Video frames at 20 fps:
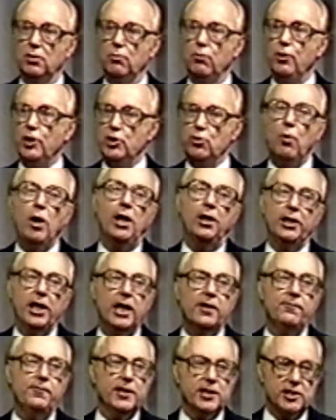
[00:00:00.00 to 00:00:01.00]
which, while
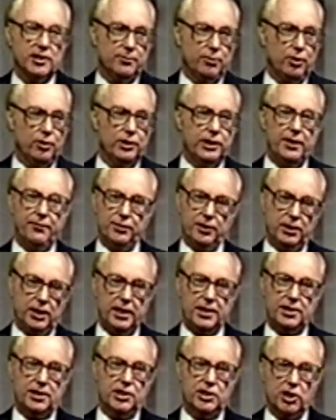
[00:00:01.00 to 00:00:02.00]
not visible,
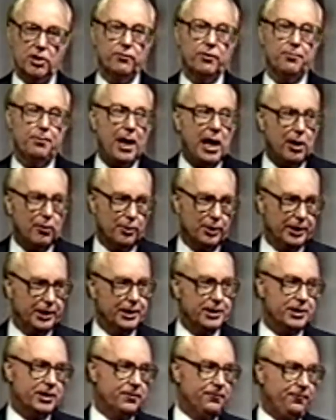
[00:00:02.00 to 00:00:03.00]
nevertheless is overpowering
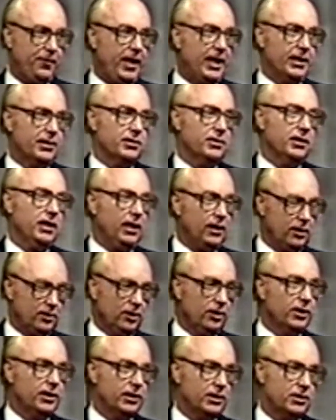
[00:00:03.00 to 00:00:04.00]
in its effect. I'll
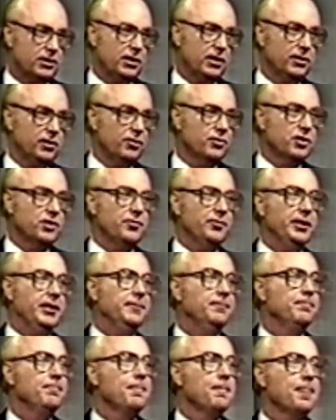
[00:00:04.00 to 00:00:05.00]
look at uh, those three
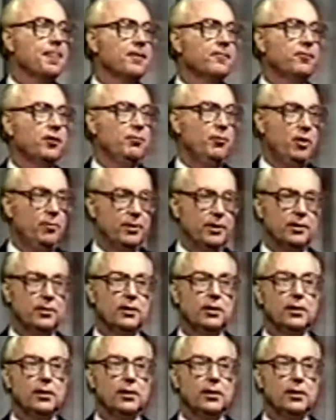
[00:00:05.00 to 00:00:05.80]
for a moment.